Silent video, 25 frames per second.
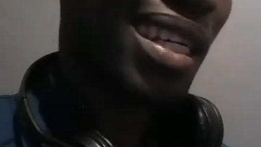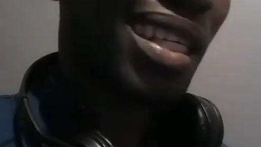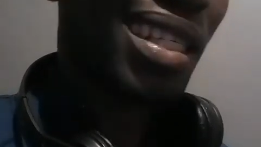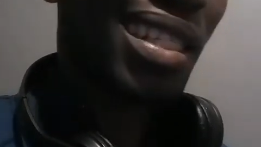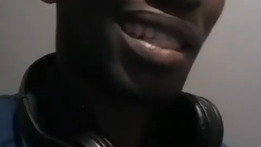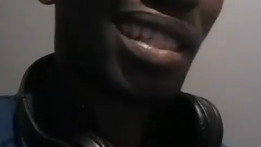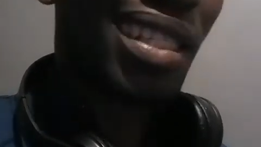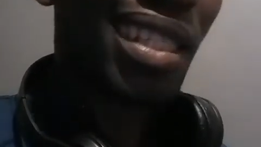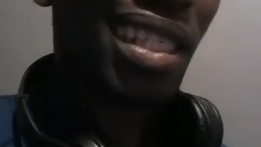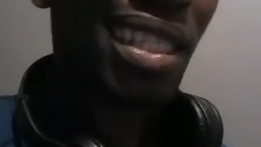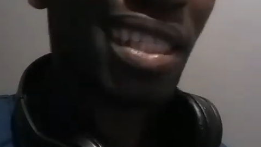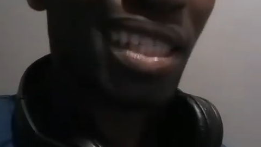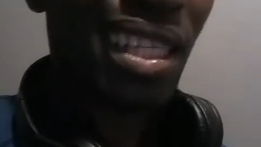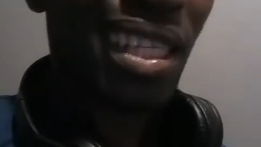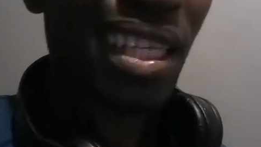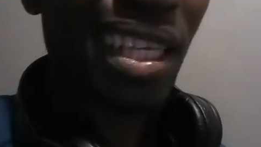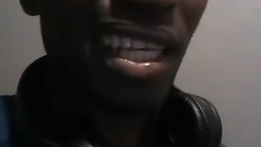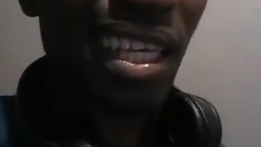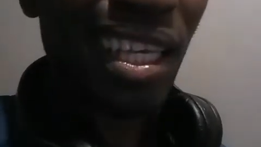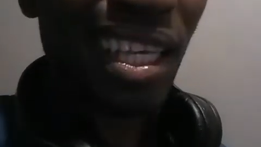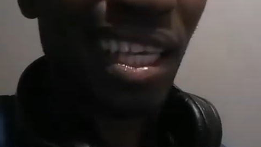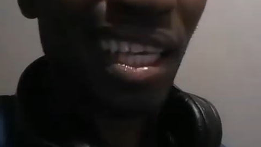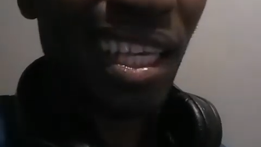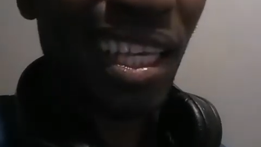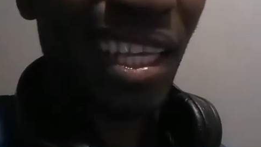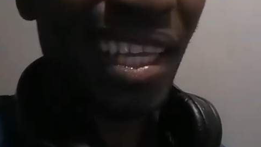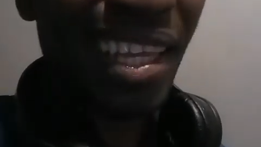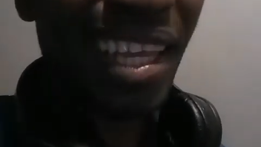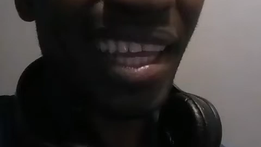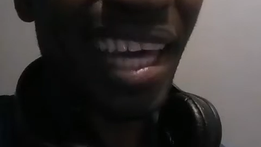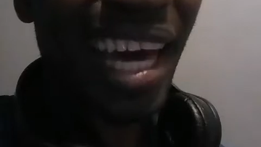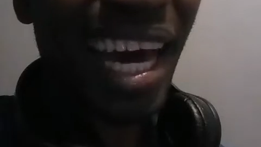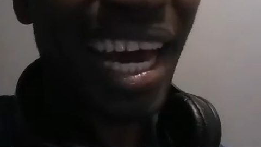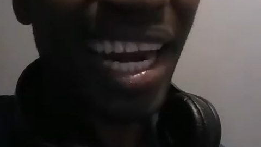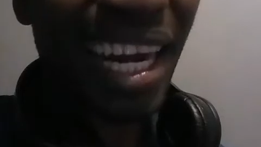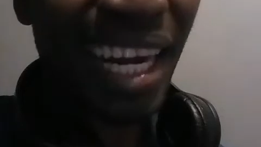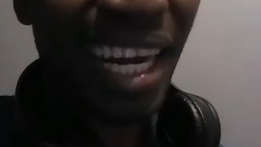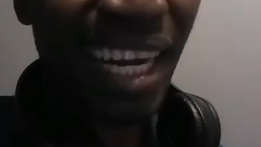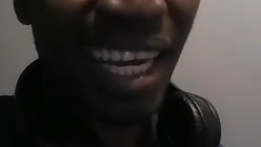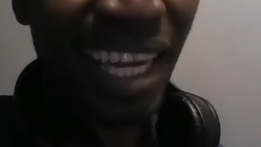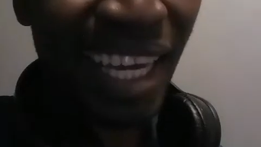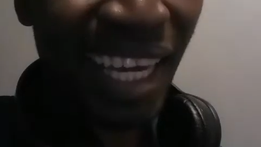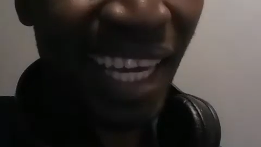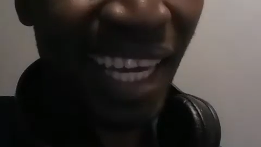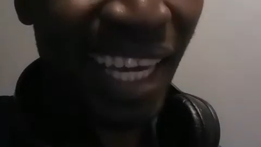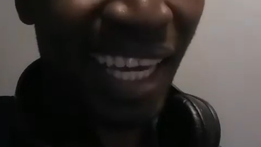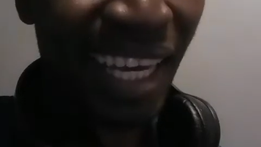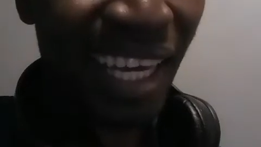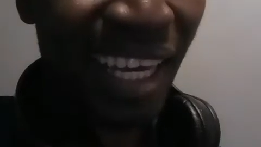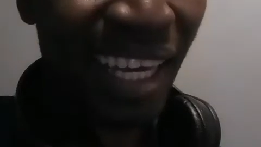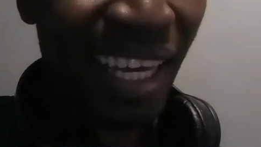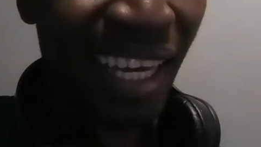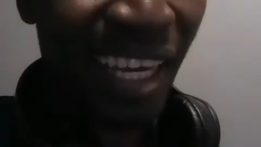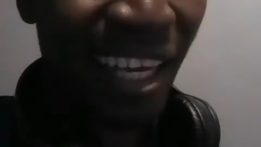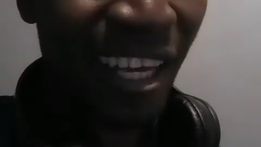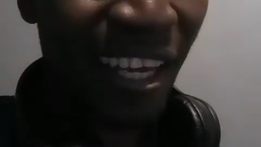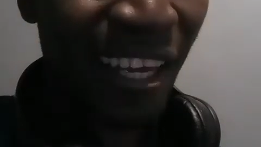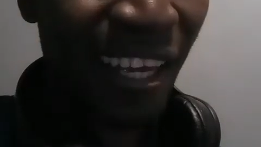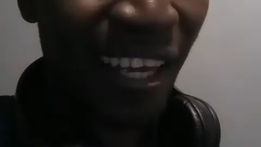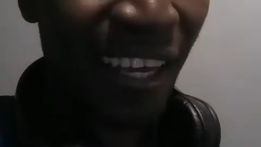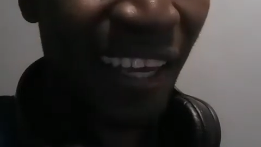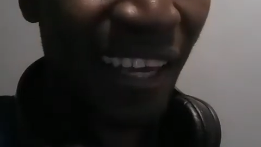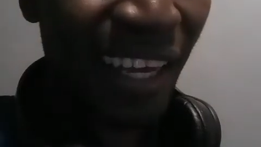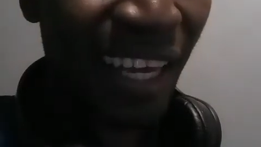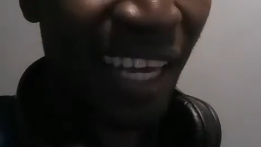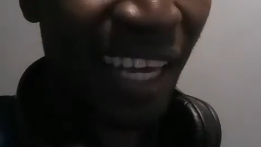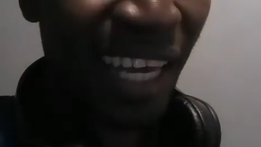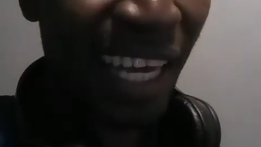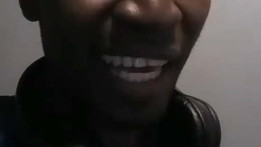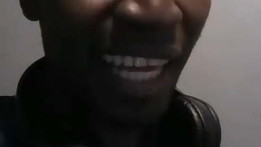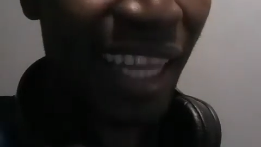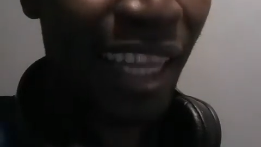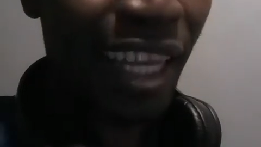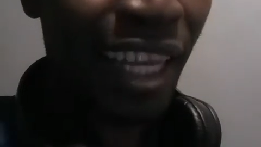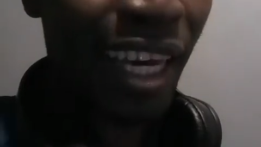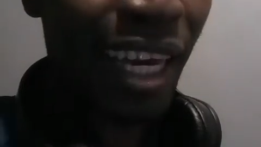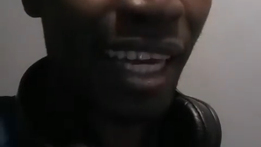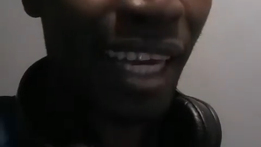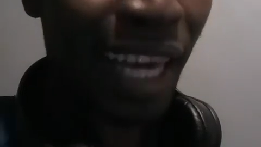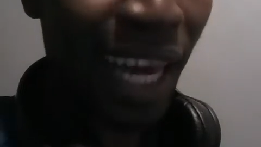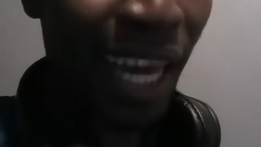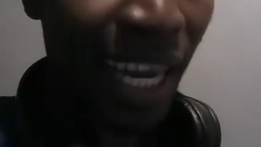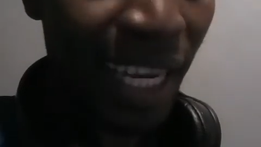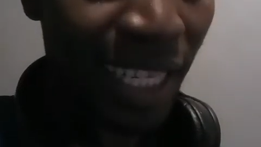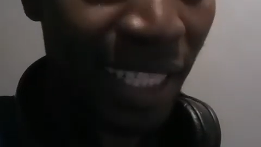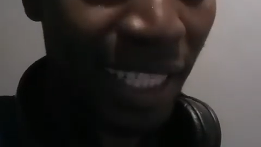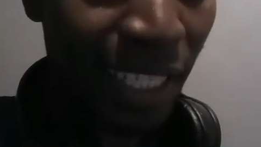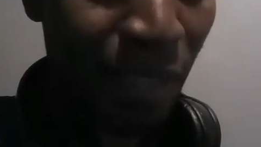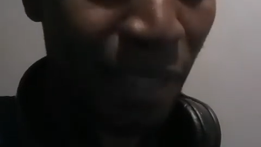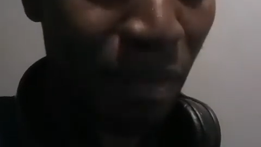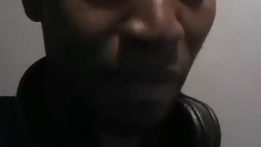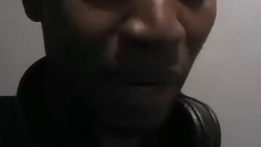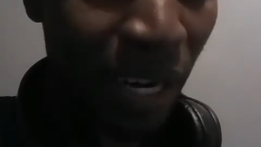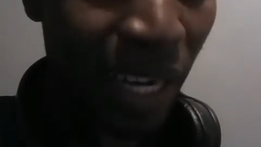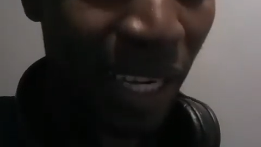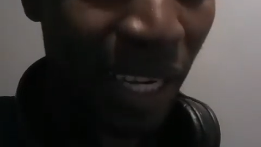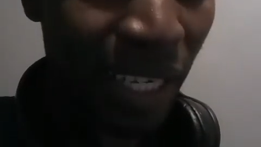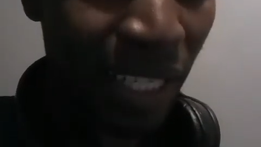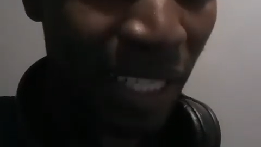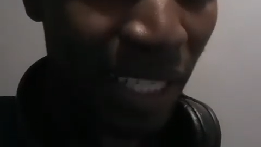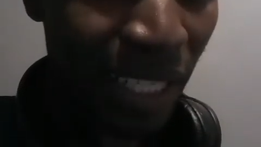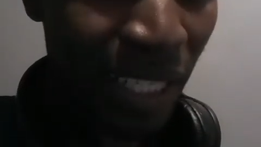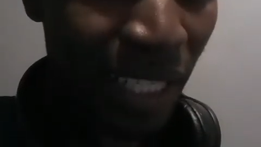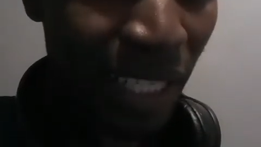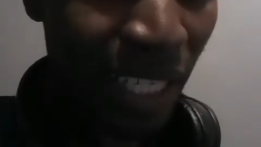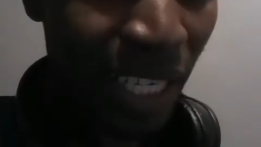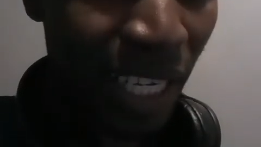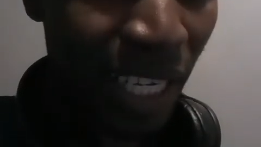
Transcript: since they are rare and they're in high demand,